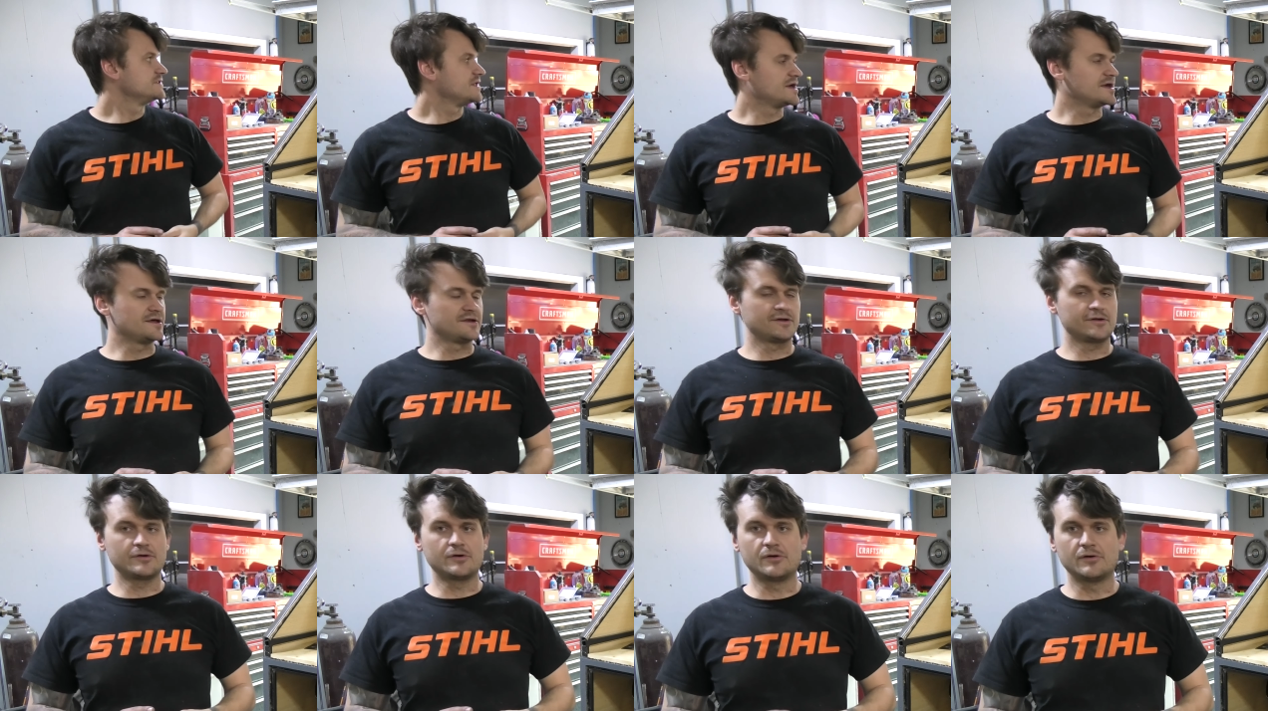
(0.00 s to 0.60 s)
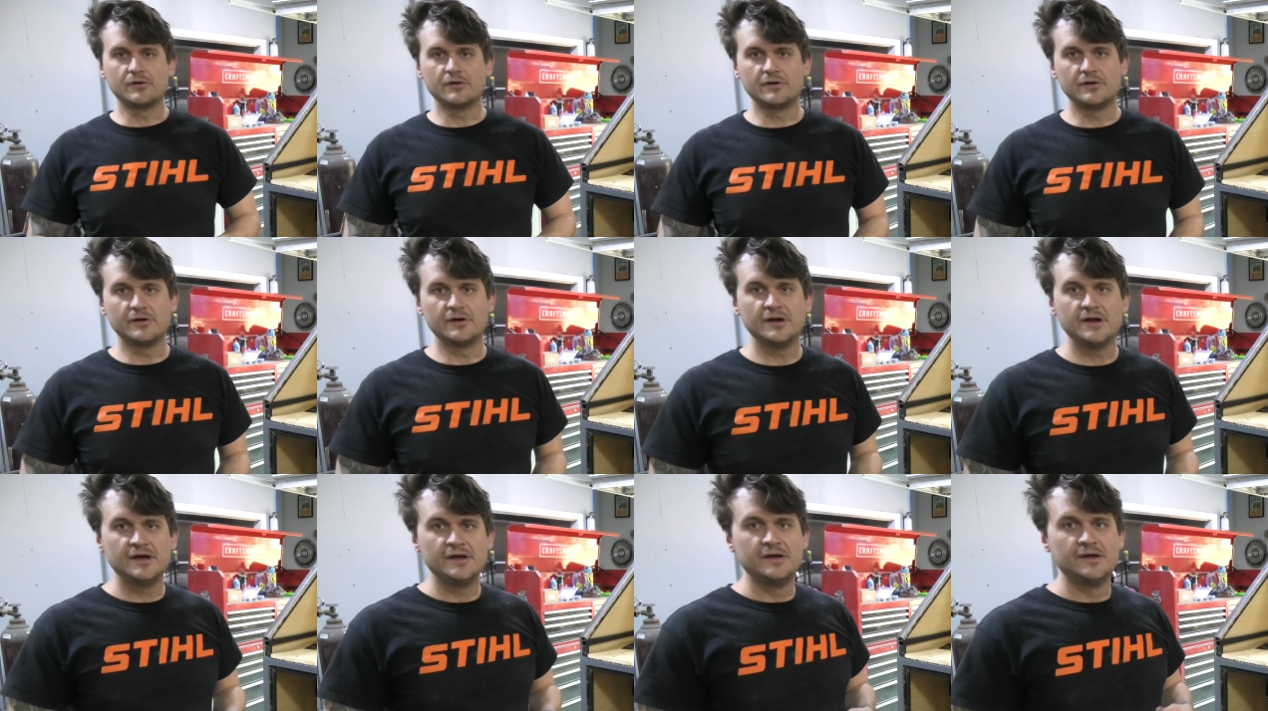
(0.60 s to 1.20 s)
that
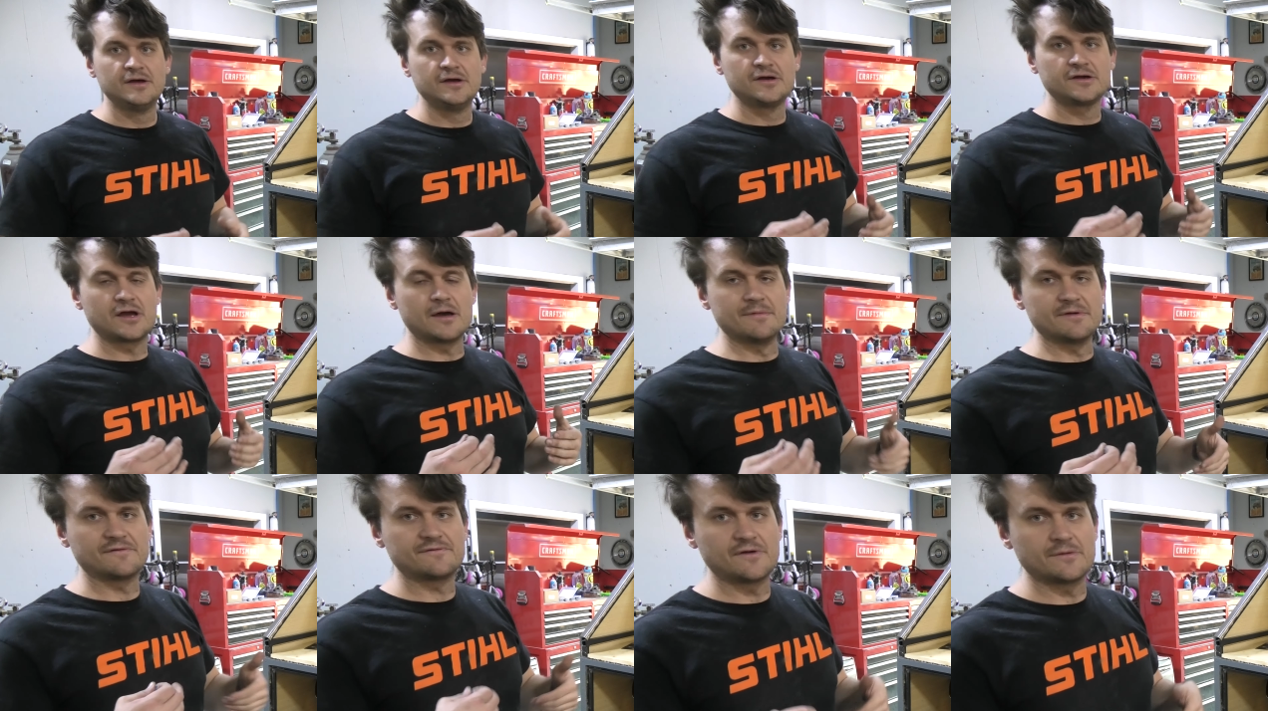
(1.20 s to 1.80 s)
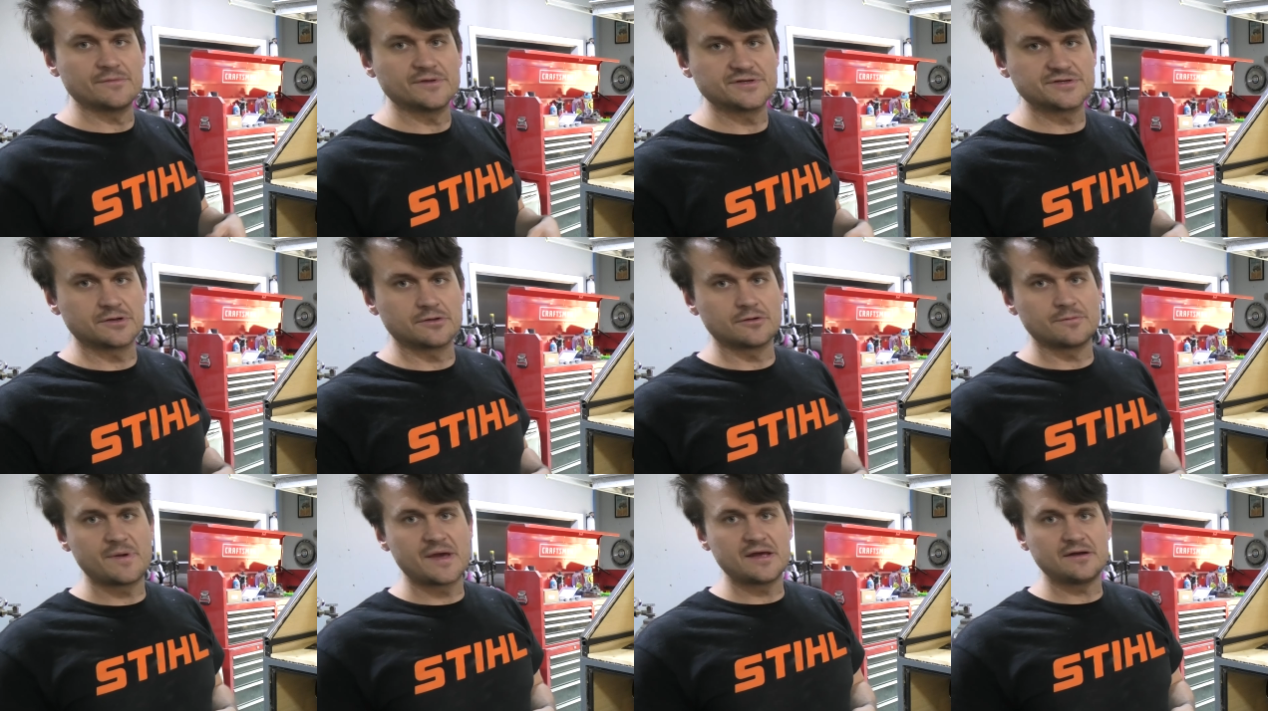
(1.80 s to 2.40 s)
are coming from the
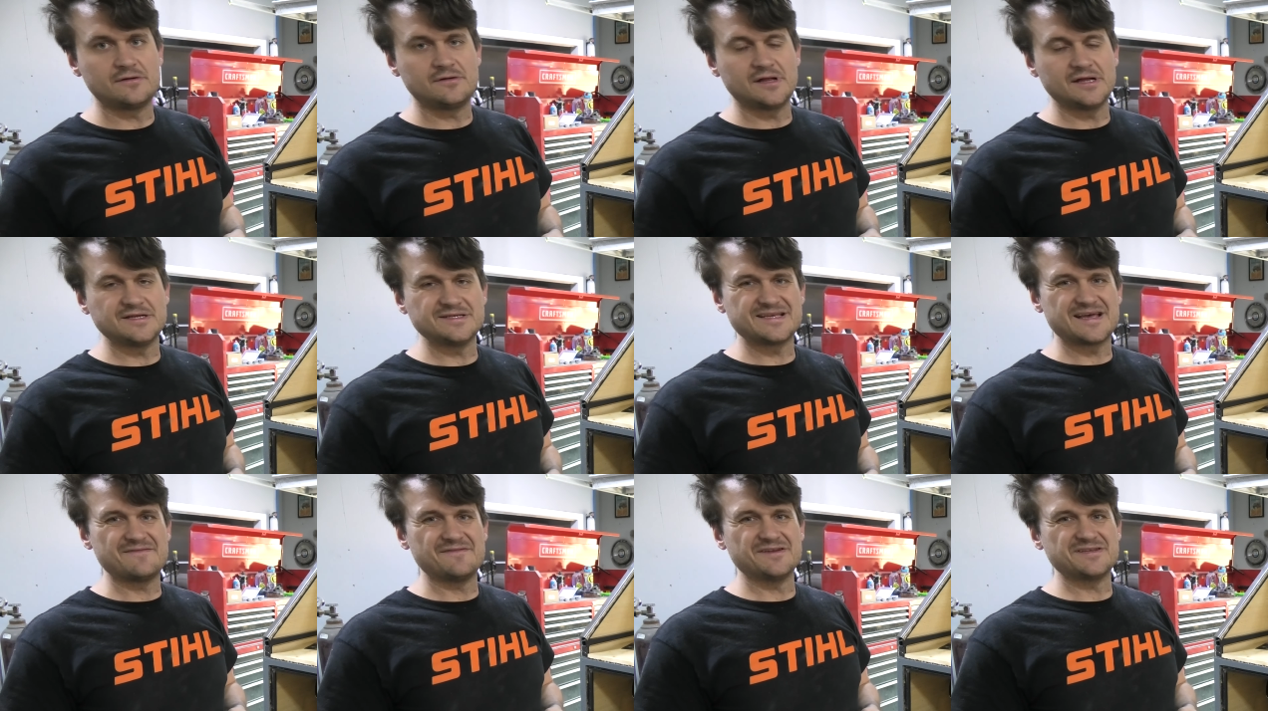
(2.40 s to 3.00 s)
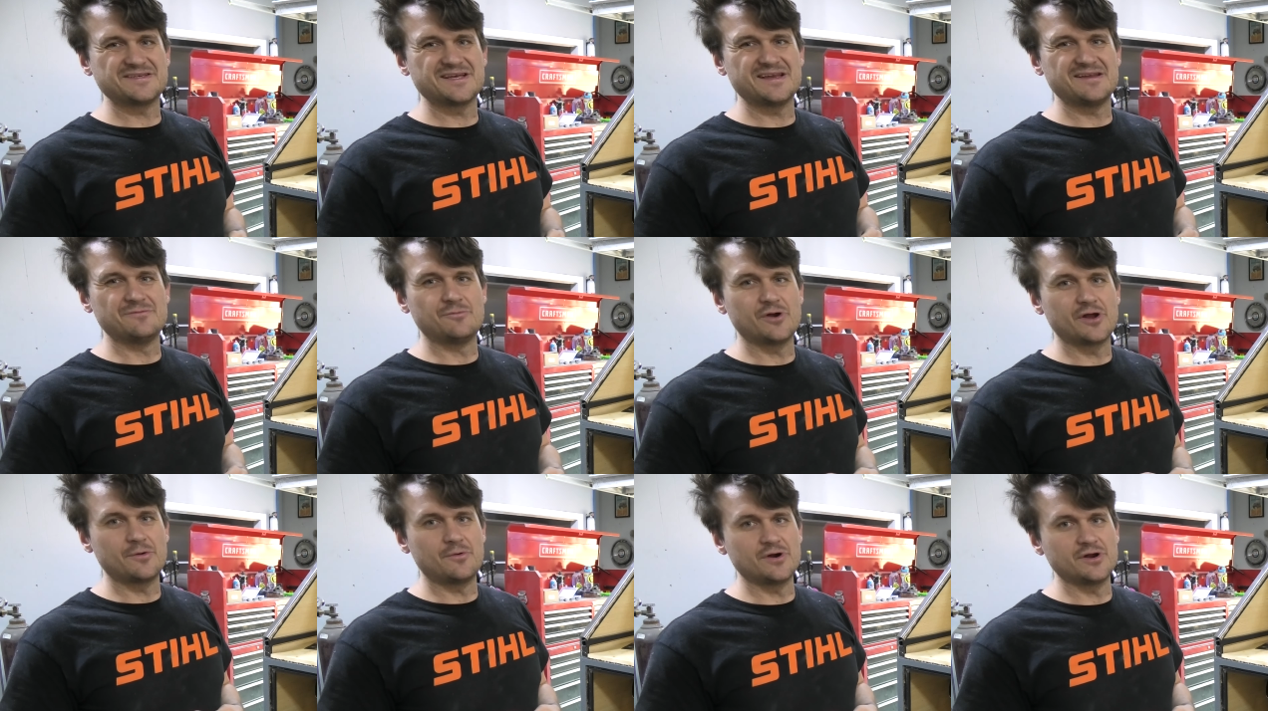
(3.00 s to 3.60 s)
solar panel. I just haven't decided
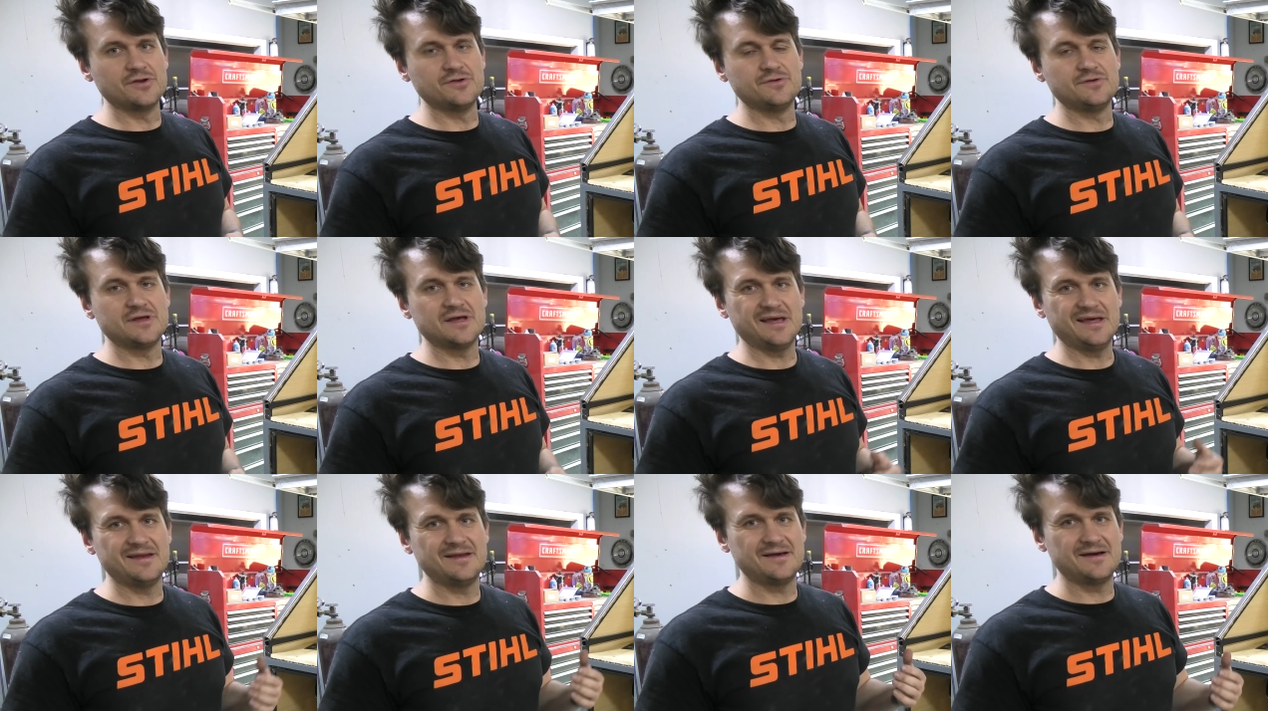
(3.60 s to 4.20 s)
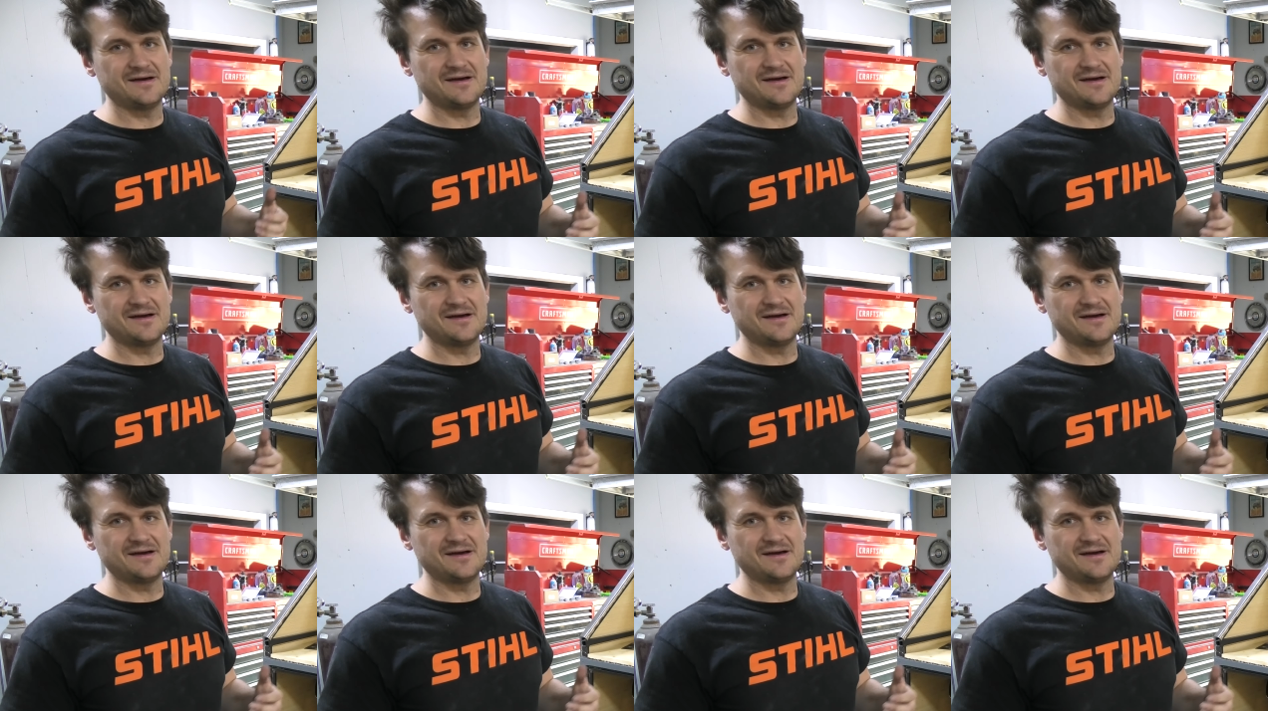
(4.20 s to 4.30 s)
what I want to do yet.